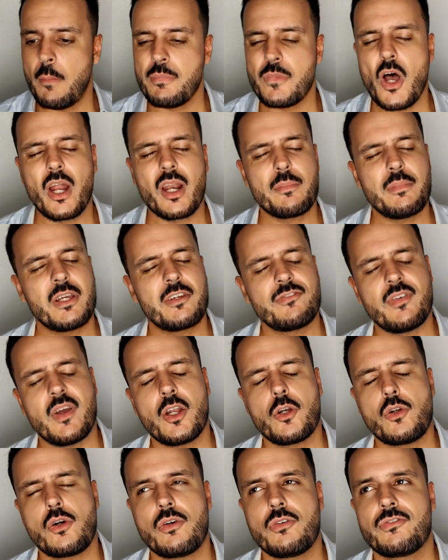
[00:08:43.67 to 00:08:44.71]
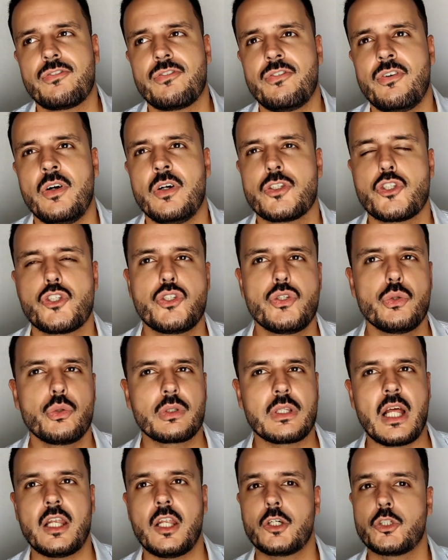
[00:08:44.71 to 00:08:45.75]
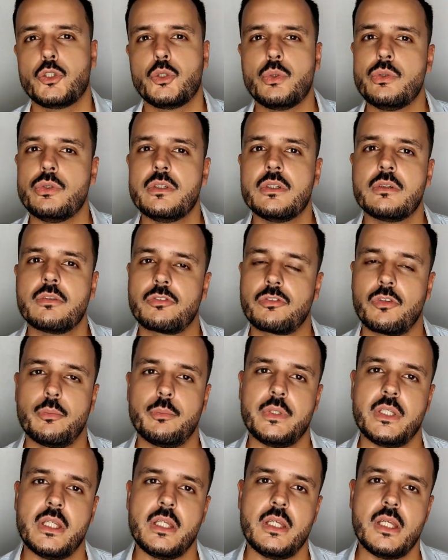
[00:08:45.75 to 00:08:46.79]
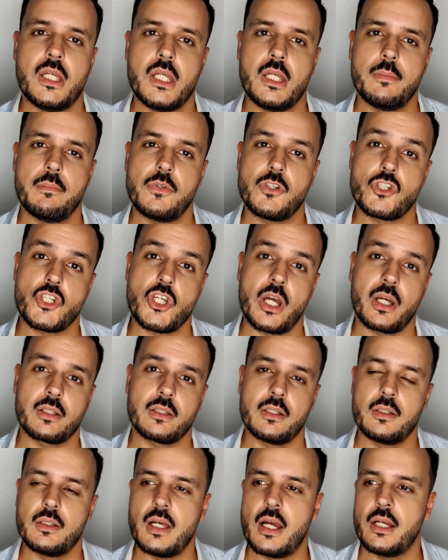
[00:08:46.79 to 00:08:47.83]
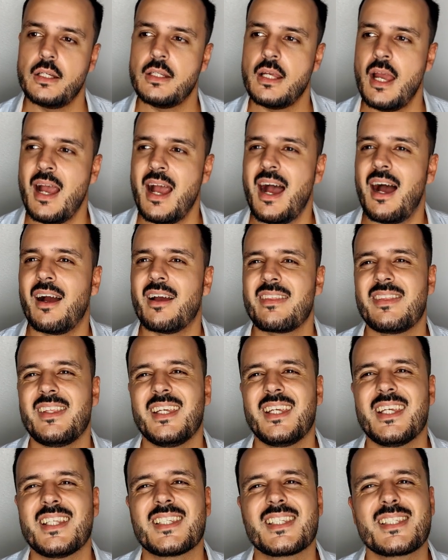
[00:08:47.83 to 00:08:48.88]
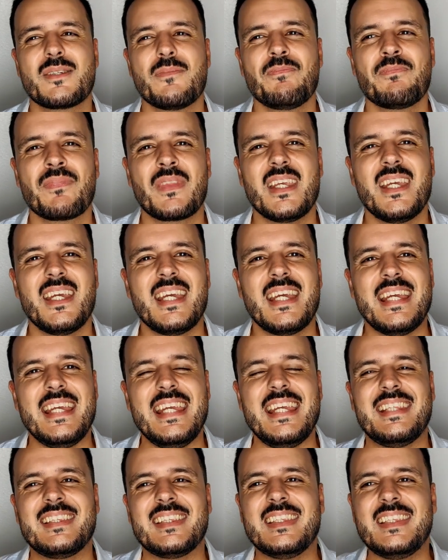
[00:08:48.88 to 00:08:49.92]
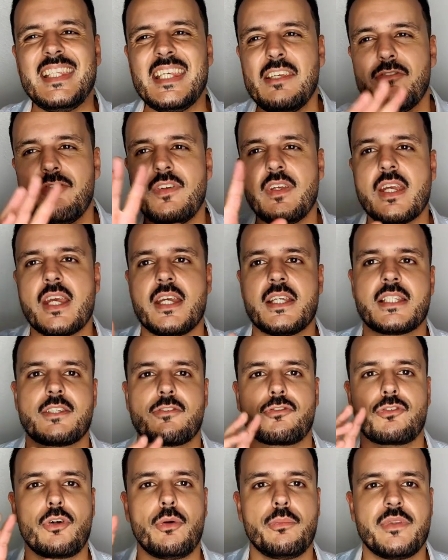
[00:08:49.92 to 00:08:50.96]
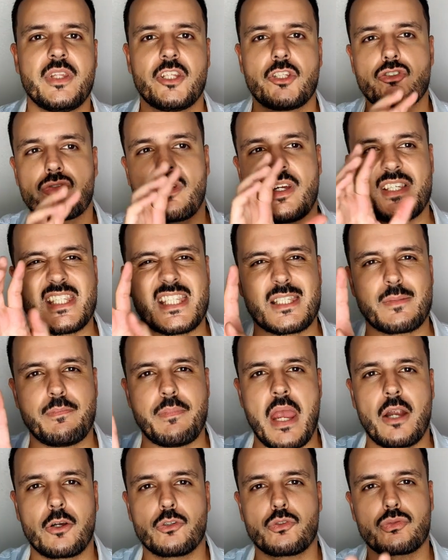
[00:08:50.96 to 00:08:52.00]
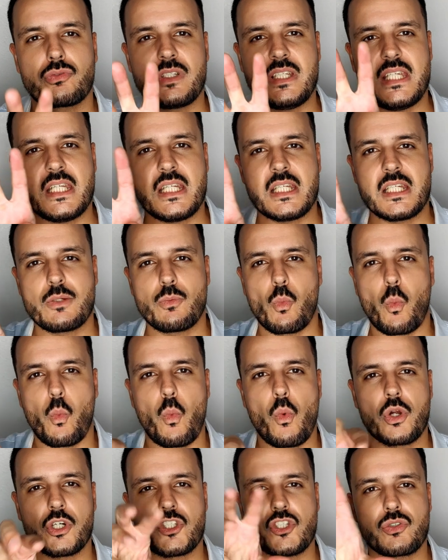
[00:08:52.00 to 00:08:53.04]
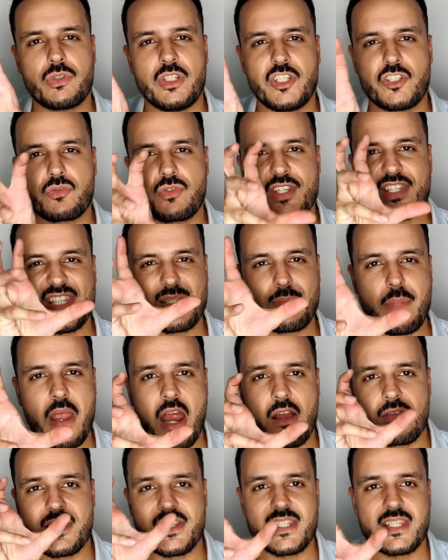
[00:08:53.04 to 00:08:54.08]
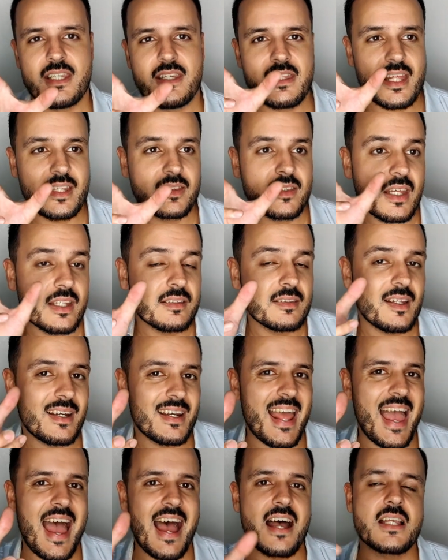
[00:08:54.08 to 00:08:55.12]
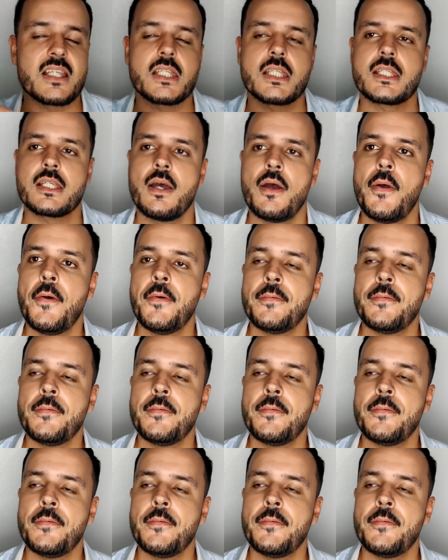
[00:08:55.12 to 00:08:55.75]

Not a big fan of Sur la Lagune from the Jardin line. I think it's it deviates from the transparent green watery transparency that that line has.